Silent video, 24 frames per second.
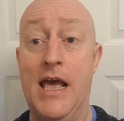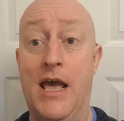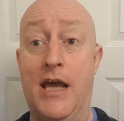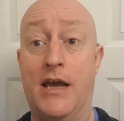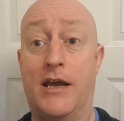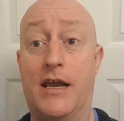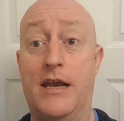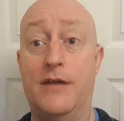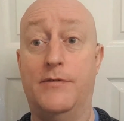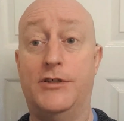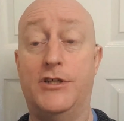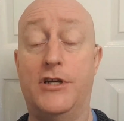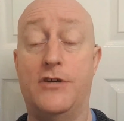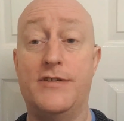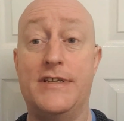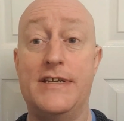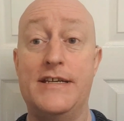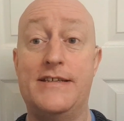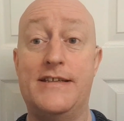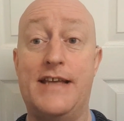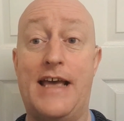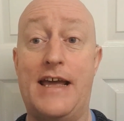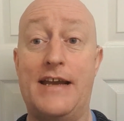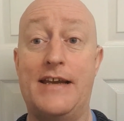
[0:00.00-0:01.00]
Because he was
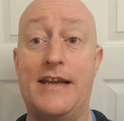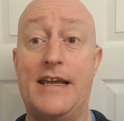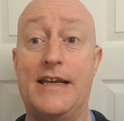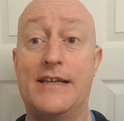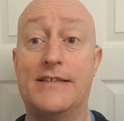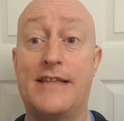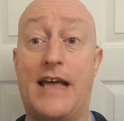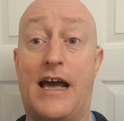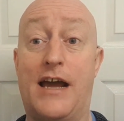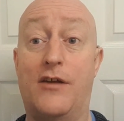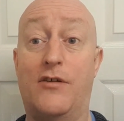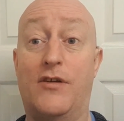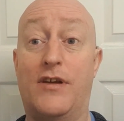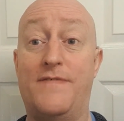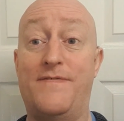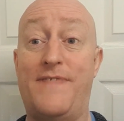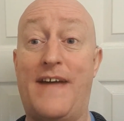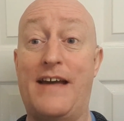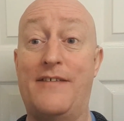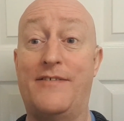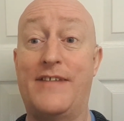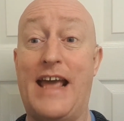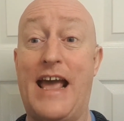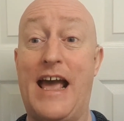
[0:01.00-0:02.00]
using techniques that I only
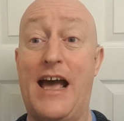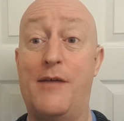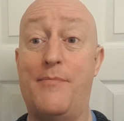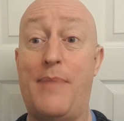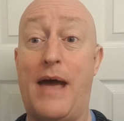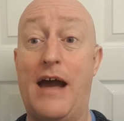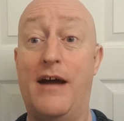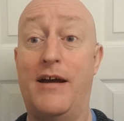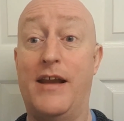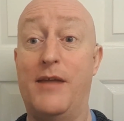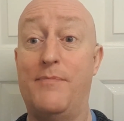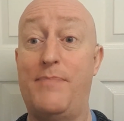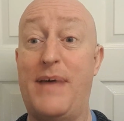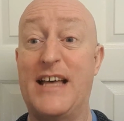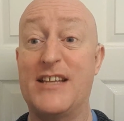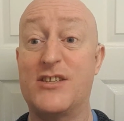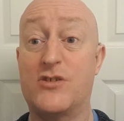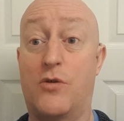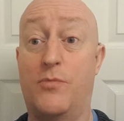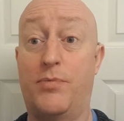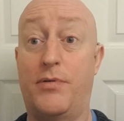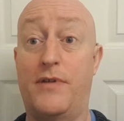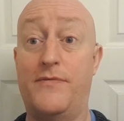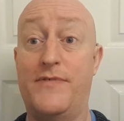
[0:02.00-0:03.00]
found out about in the past
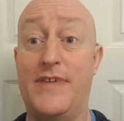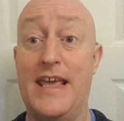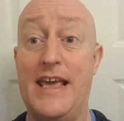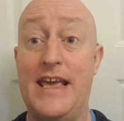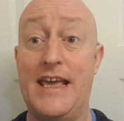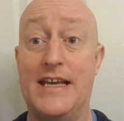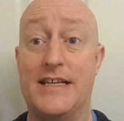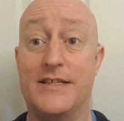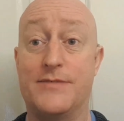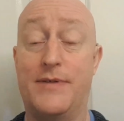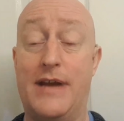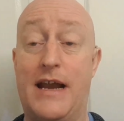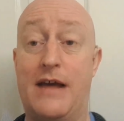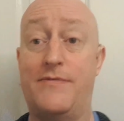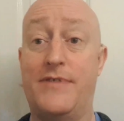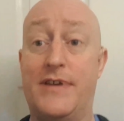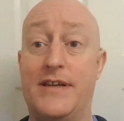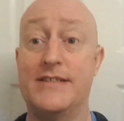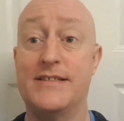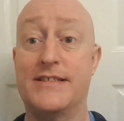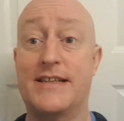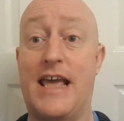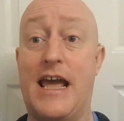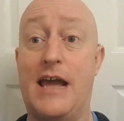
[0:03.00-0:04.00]
couple of years when
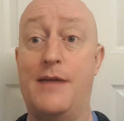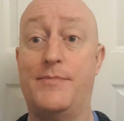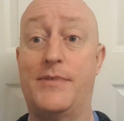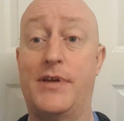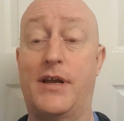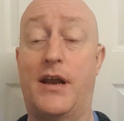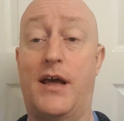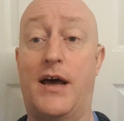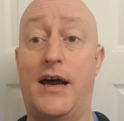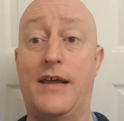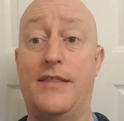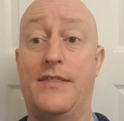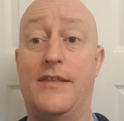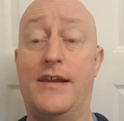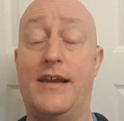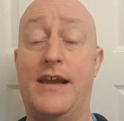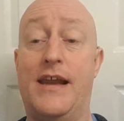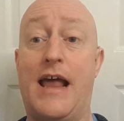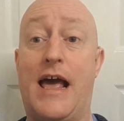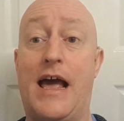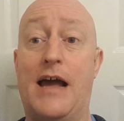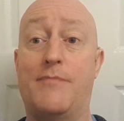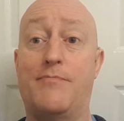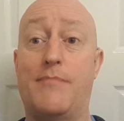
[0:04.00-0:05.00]
evidence came to light that he
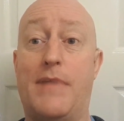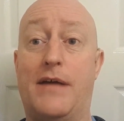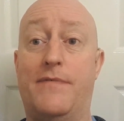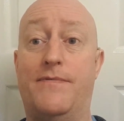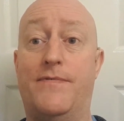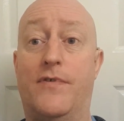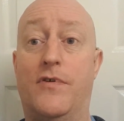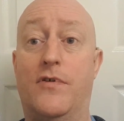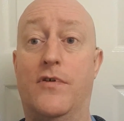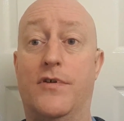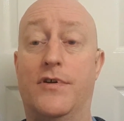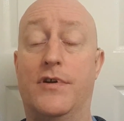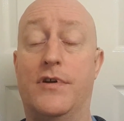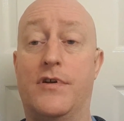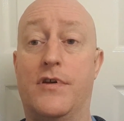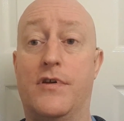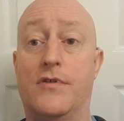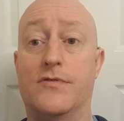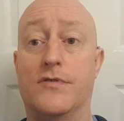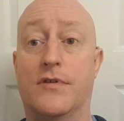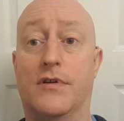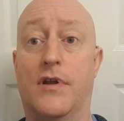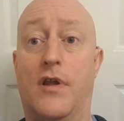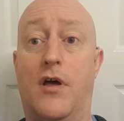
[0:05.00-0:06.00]
hacked my phone and
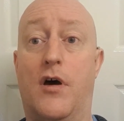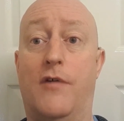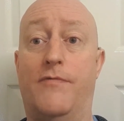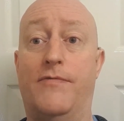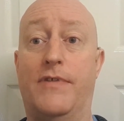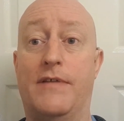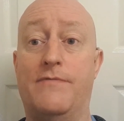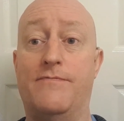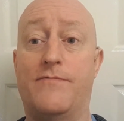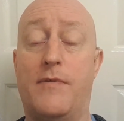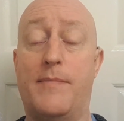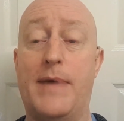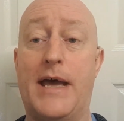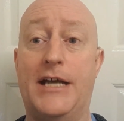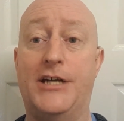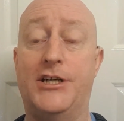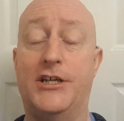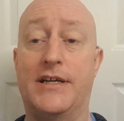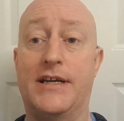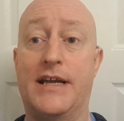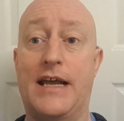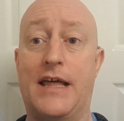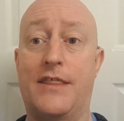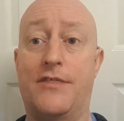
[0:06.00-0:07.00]
used unlawful
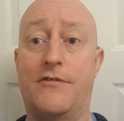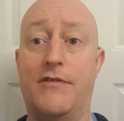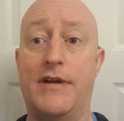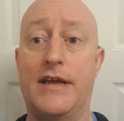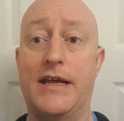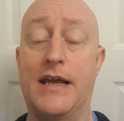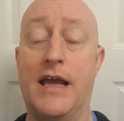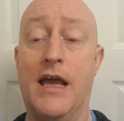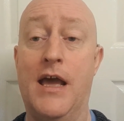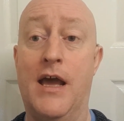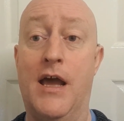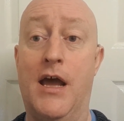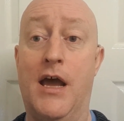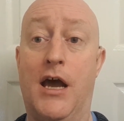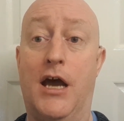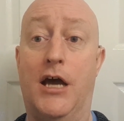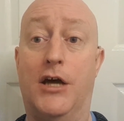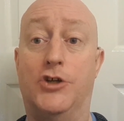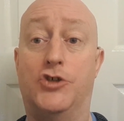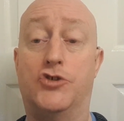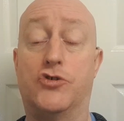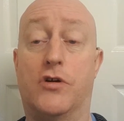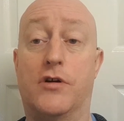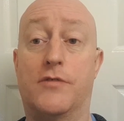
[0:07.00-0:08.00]
information gathering,
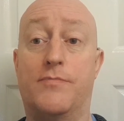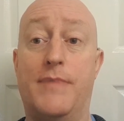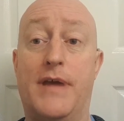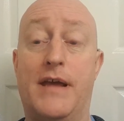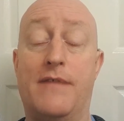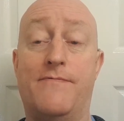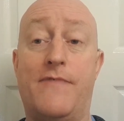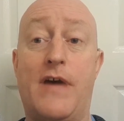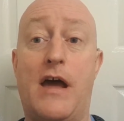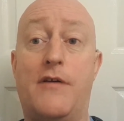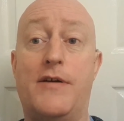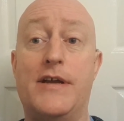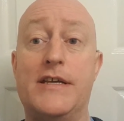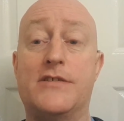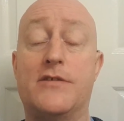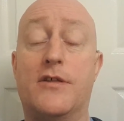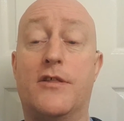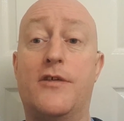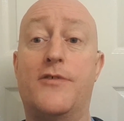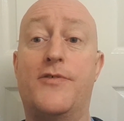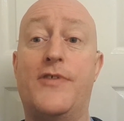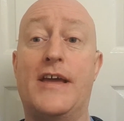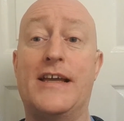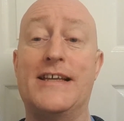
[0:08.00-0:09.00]
drugged me and various
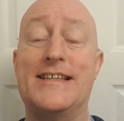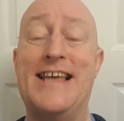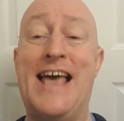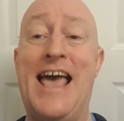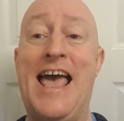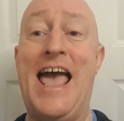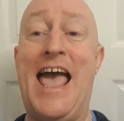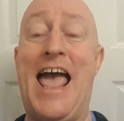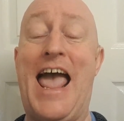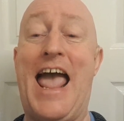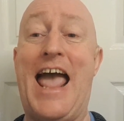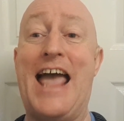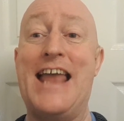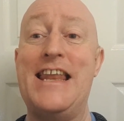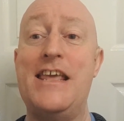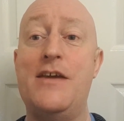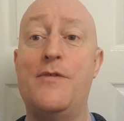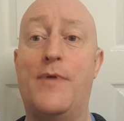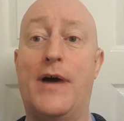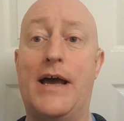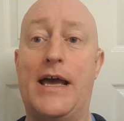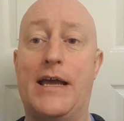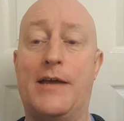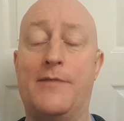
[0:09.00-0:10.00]
other things.
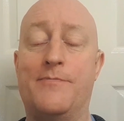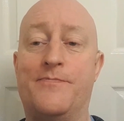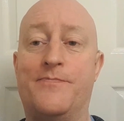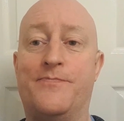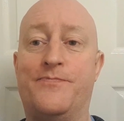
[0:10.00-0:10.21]
Anyway,